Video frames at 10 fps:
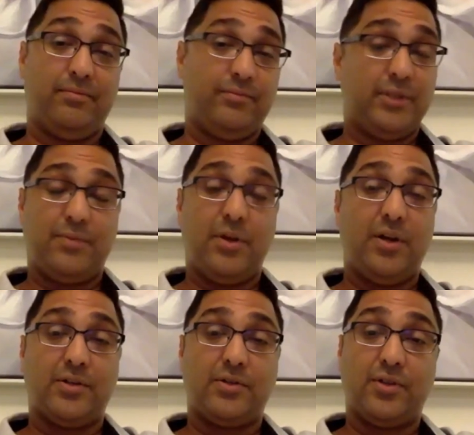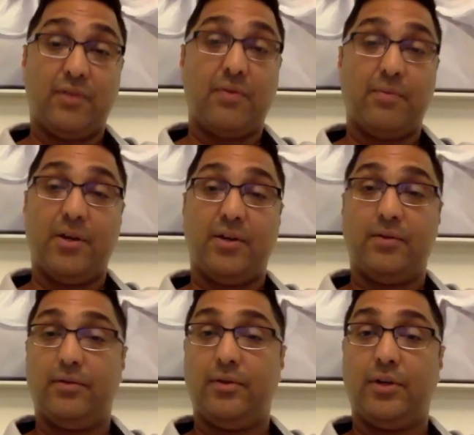Let's be honest. You're giving them money.
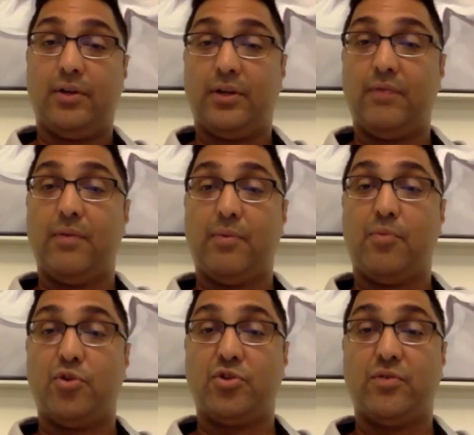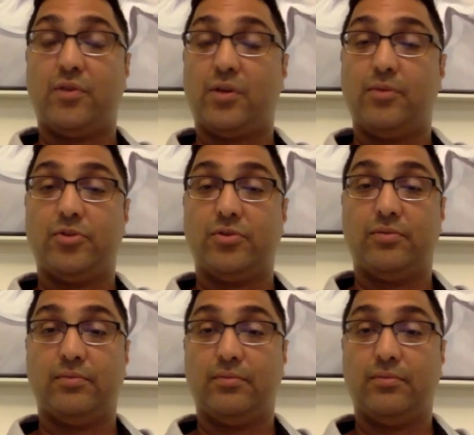You're going to give up a portion of your commission,